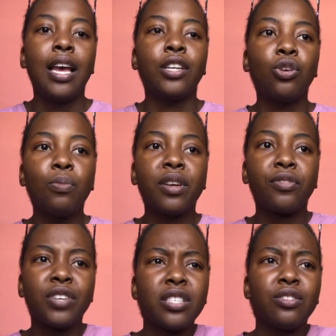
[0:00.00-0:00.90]
Don't be
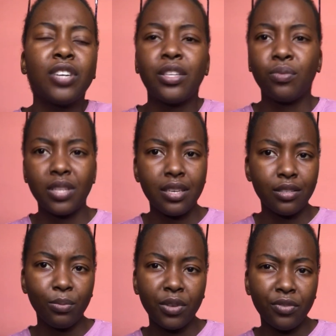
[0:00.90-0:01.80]
afraid to try new things.
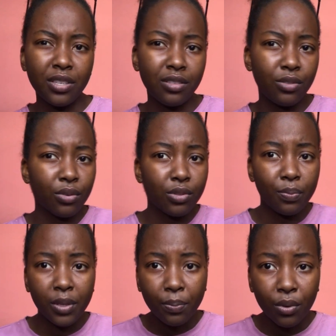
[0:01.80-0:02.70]
Don't be afraid to talk to
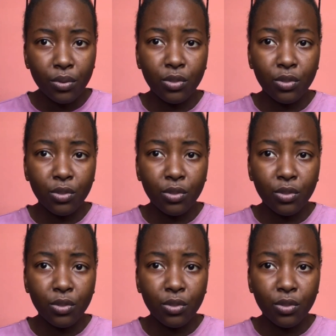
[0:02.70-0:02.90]
people.